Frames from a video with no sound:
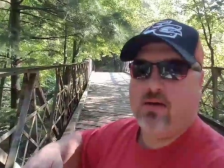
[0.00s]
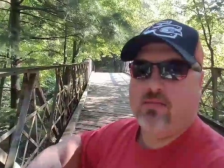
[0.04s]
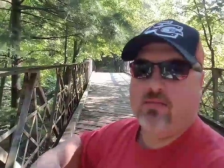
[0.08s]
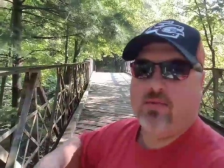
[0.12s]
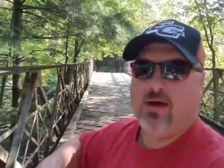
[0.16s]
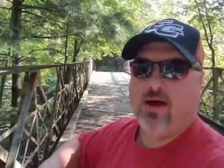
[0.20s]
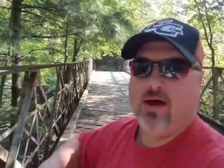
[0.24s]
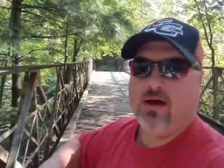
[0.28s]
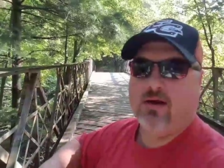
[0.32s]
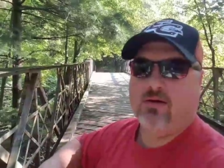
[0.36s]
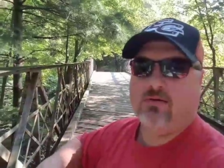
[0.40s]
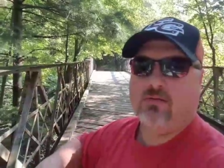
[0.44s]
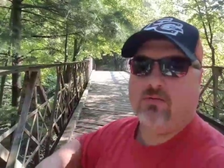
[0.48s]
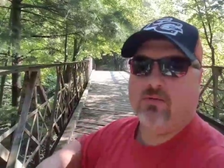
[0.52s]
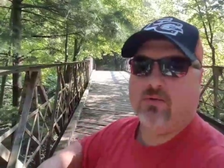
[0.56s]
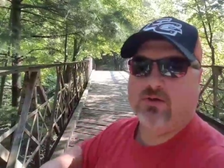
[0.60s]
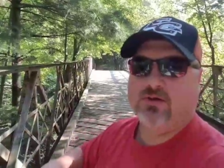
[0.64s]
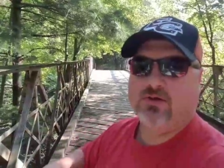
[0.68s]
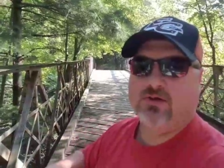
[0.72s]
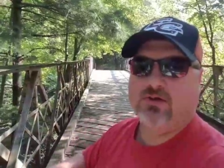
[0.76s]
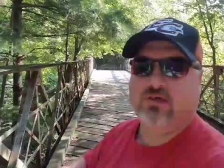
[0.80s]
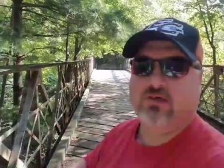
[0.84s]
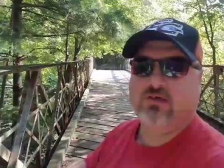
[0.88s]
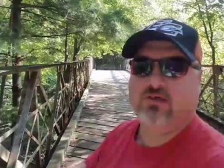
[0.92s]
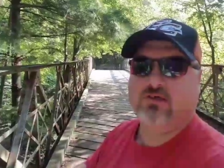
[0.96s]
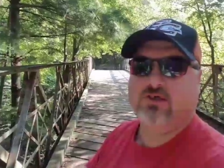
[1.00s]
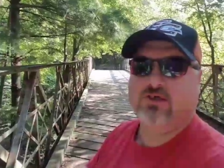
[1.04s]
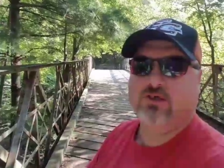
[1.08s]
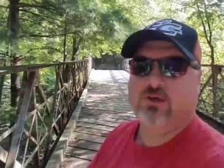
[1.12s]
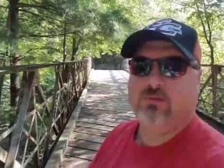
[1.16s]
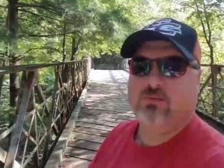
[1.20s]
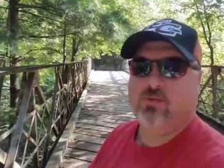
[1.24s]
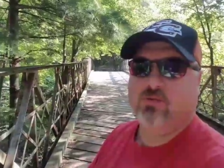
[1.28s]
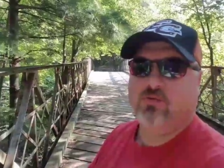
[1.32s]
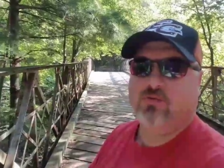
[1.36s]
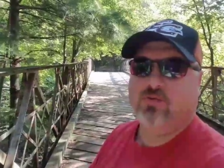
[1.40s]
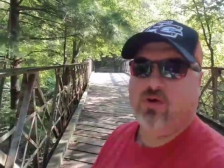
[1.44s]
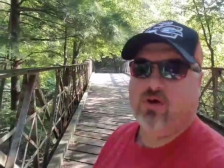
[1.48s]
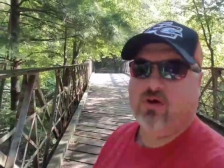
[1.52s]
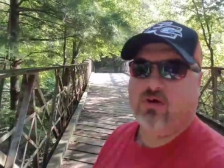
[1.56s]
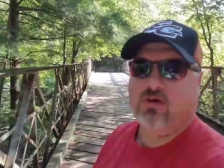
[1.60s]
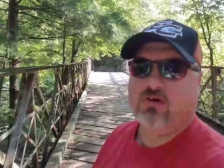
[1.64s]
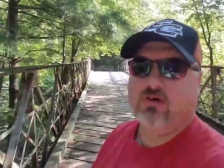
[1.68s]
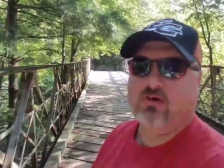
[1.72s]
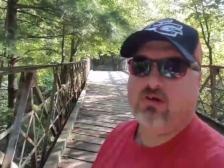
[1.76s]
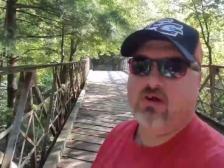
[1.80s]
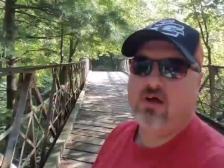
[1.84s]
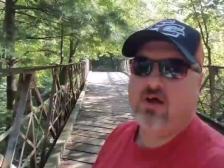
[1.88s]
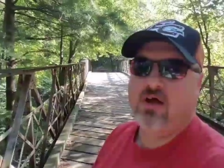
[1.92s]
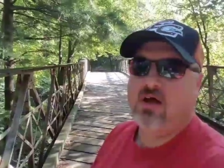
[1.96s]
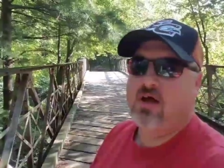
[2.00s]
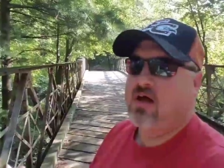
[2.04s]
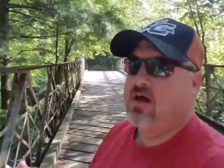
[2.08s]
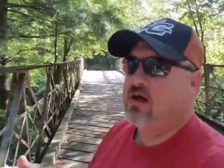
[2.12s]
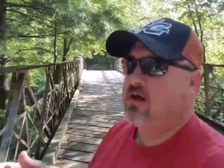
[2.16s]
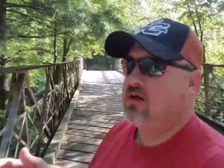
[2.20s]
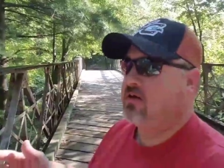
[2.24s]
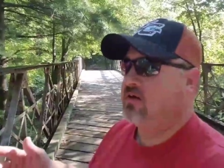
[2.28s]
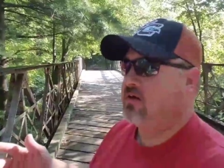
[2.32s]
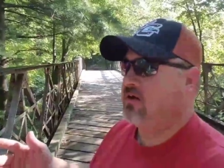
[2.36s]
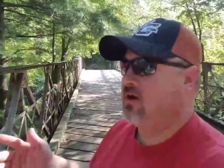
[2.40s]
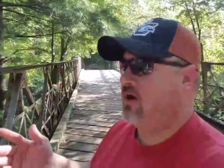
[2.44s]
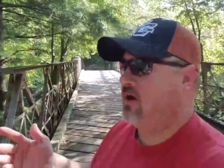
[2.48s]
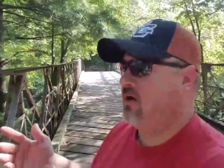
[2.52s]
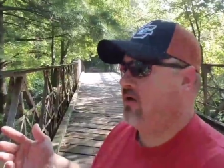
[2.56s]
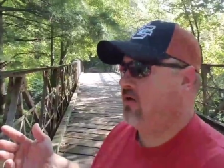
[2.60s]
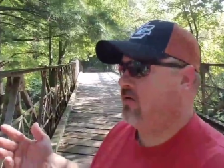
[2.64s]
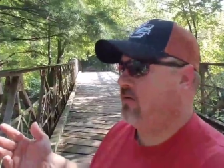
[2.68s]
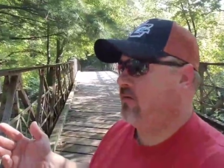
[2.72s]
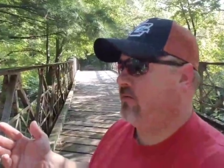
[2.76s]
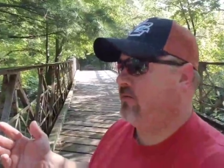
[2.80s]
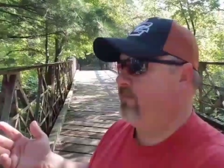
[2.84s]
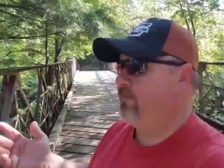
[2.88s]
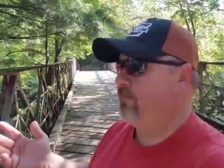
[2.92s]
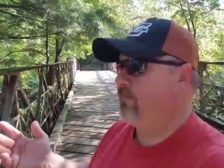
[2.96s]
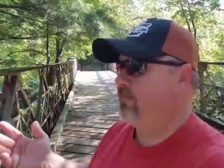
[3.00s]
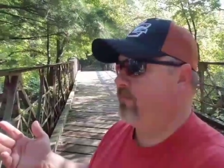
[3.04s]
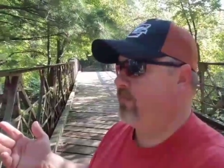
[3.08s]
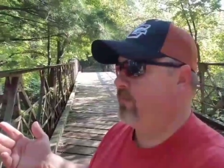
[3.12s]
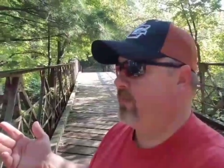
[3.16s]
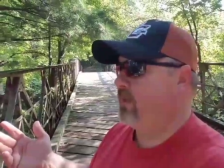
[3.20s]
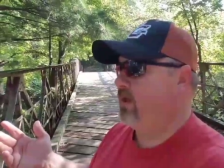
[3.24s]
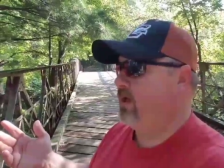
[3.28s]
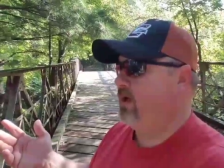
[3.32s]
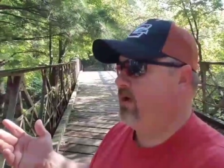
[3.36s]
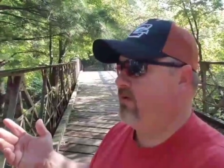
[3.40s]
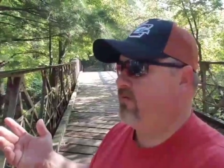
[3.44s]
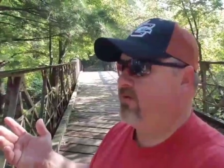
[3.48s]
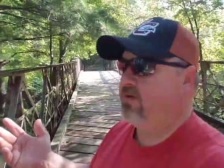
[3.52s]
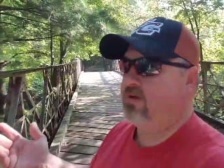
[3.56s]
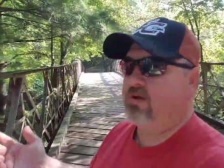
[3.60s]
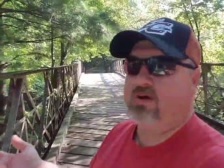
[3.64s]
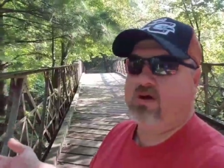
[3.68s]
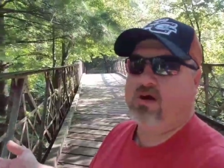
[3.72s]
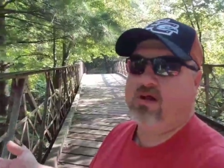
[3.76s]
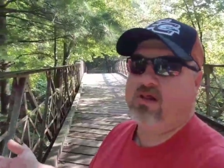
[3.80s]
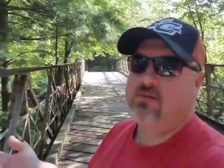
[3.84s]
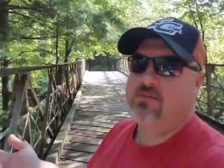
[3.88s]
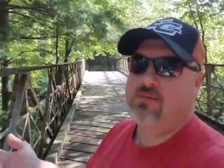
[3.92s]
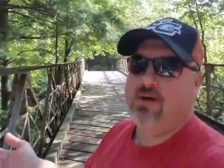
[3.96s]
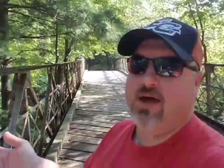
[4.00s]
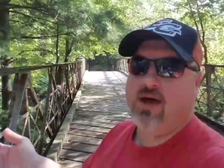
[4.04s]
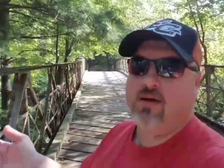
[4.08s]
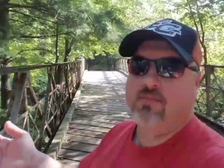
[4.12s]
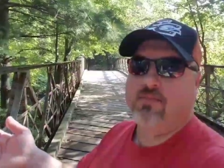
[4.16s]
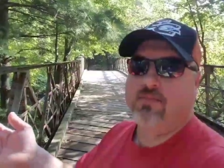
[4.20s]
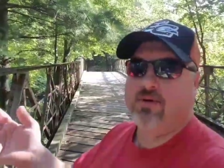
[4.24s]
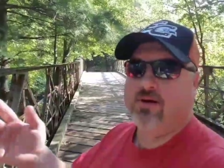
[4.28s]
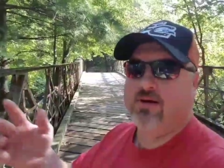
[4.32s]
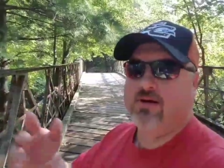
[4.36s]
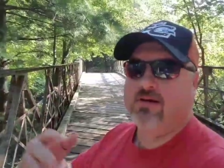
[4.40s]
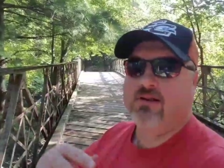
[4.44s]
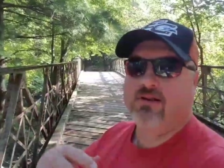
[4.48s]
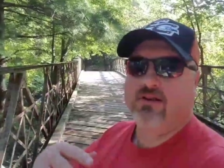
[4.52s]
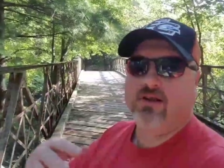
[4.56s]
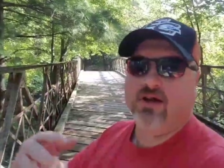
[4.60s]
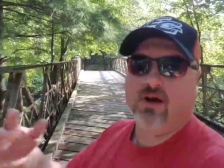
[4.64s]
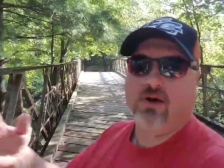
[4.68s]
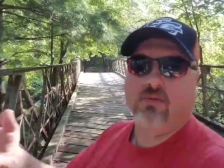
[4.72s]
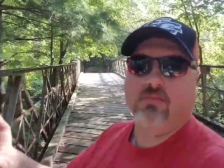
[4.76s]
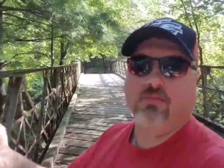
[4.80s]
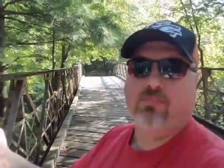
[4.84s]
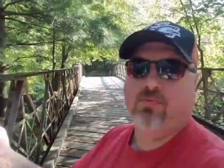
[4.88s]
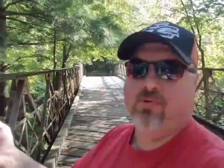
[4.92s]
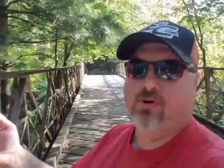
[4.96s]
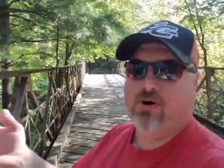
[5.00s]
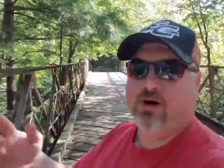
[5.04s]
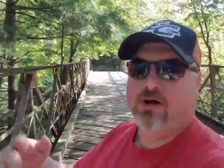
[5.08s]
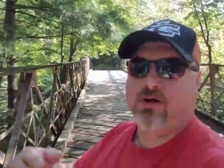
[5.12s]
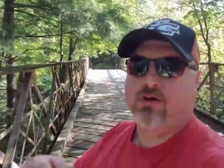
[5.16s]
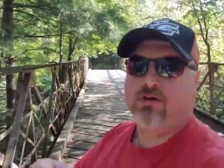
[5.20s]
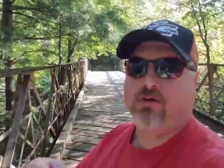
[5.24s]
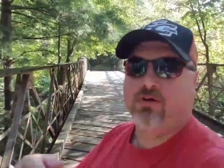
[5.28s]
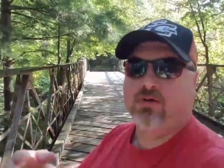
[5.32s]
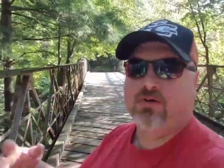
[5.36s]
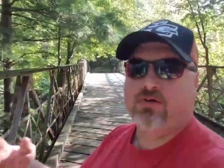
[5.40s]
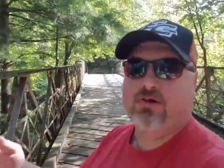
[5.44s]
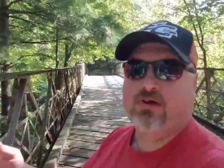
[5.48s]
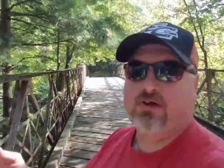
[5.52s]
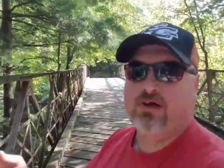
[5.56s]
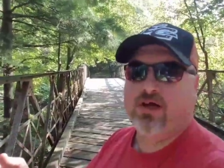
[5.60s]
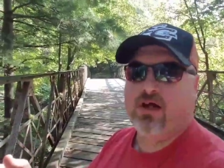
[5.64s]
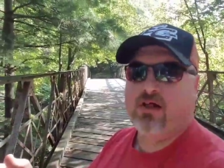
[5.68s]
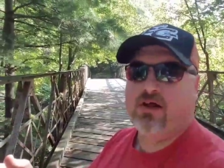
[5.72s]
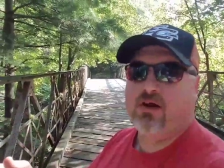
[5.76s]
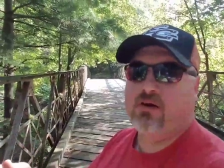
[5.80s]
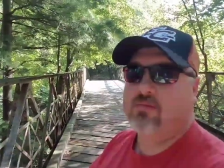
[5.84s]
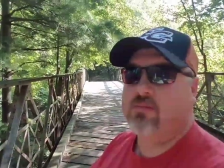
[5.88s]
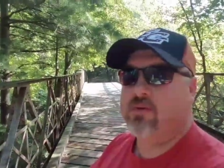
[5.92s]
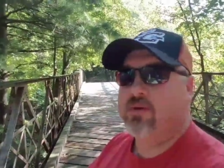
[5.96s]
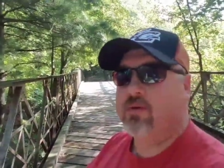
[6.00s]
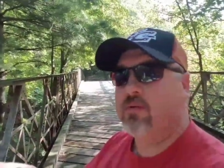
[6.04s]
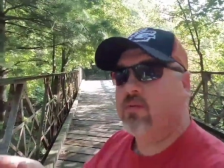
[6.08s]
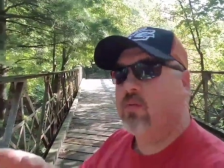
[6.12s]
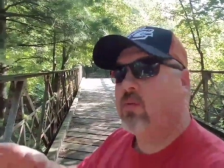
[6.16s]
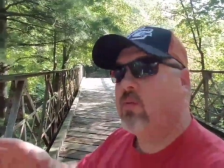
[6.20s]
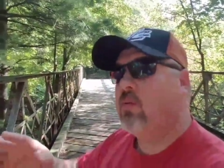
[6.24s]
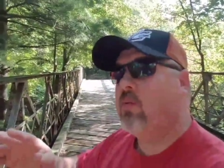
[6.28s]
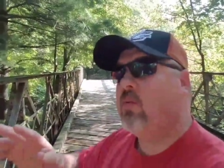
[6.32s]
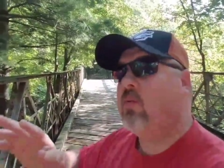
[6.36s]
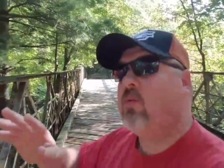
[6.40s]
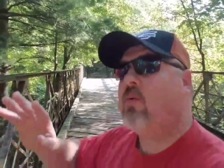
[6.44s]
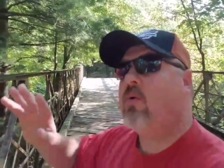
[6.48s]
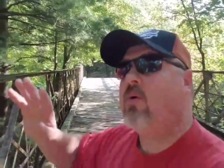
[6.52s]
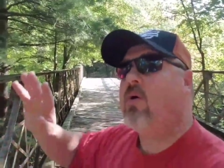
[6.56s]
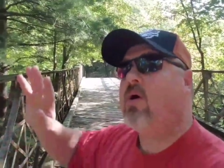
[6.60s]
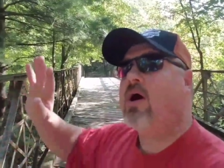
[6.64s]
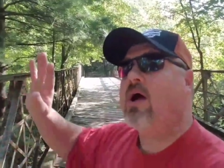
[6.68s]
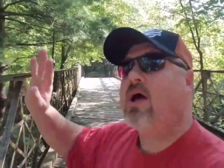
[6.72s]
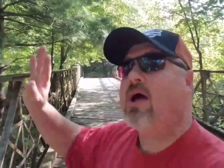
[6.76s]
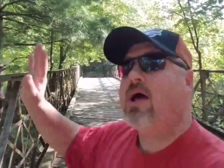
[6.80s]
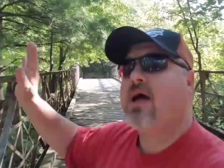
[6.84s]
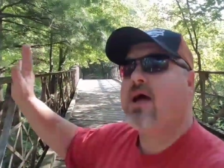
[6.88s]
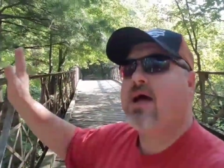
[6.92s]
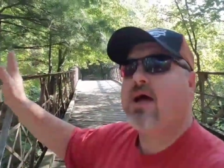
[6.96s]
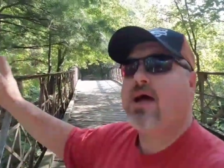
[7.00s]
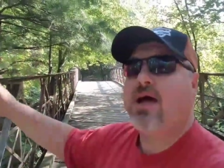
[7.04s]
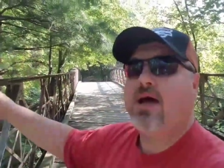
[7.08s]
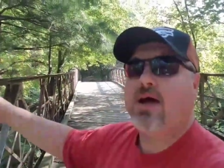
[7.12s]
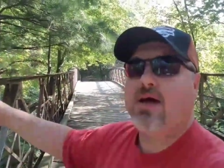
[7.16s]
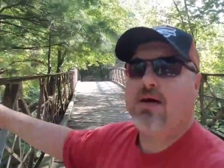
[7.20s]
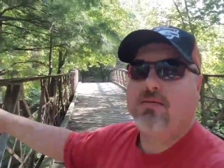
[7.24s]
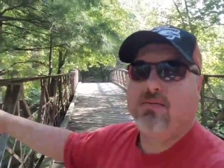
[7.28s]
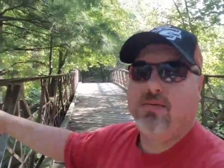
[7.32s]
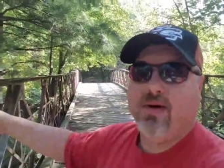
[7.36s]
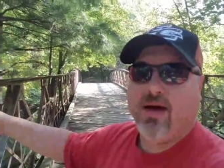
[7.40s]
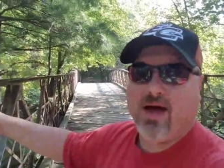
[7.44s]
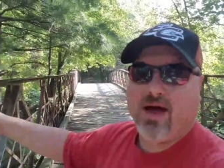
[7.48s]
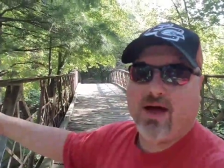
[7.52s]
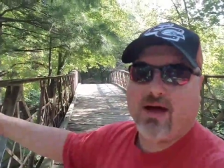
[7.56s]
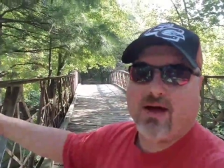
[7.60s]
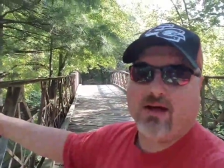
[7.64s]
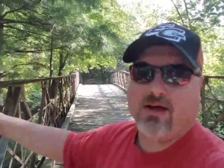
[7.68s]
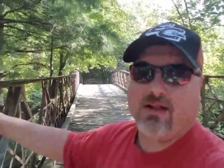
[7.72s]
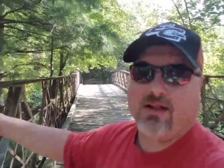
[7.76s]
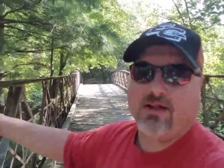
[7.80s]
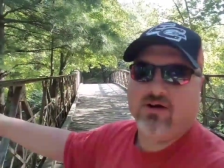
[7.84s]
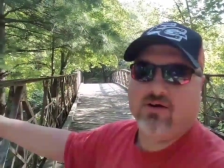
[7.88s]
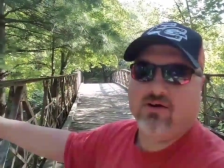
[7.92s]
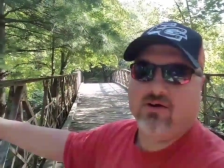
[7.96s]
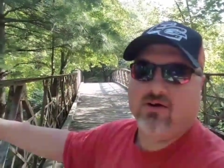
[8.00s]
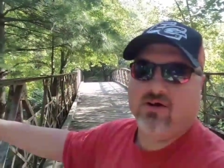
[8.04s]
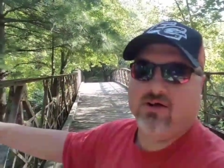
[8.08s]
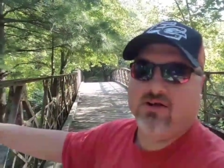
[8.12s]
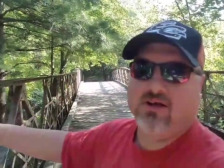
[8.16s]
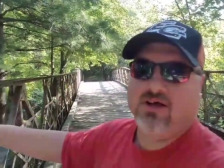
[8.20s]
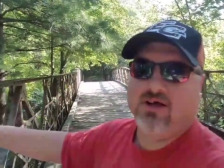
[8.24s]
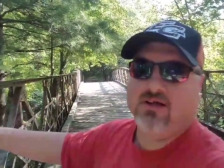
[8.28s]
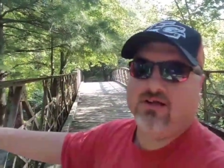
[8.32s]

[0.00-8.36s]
I'm at, which is Chippewa Falls. Now, if you look on the map, it, they're pretty close together, but way back in the early